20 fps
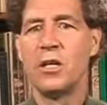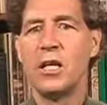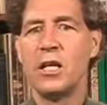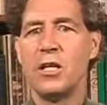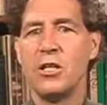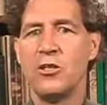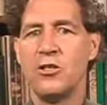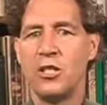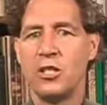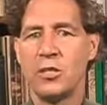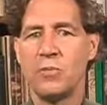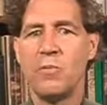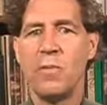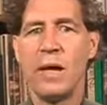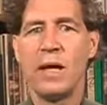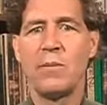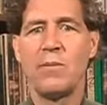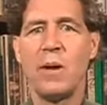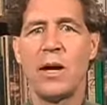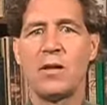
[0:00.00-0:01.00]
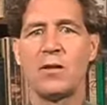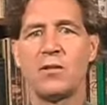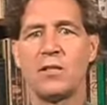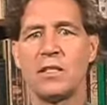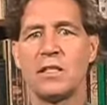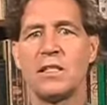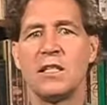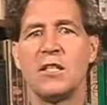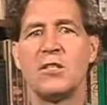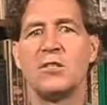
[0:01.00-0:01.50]
you just make better
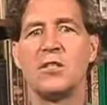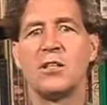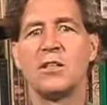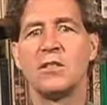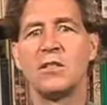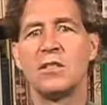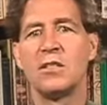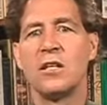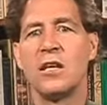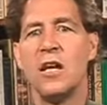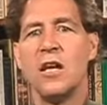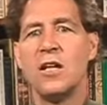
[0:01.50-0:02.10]
decisions.